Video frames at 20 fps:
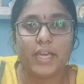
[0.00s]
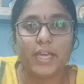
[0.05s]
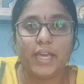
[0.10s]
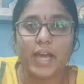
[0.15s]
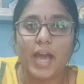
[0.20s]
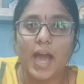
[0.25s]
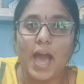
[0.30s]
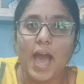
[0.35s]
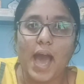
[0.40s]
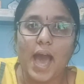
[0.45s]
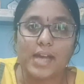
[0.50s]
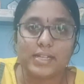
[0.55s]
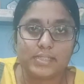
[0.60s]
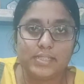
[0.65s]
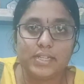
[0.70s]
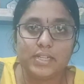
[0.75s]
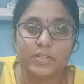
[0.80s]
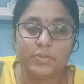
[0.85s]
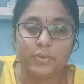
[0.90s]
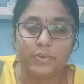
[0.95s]
acidic
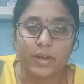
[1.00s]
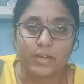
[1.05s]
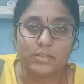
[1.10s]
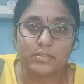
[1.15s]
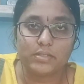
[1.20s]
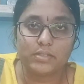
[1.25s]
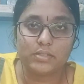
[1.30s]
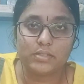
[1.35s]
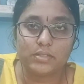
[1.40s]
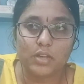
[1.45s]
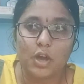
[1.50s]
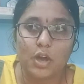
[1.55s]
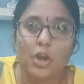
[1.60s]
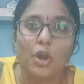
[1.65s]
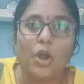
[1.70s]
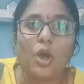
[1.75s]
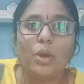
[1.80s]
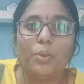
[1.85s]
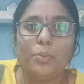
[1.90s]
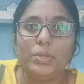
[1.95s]
drugs along
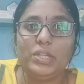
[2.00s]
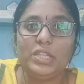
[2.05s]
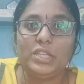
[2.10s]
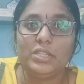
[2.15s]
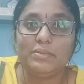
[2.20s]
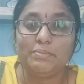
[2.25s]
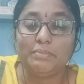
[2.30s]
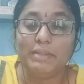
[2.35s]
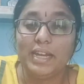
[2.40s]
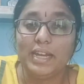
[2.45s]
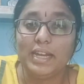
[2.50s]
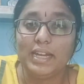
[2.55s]
with milk,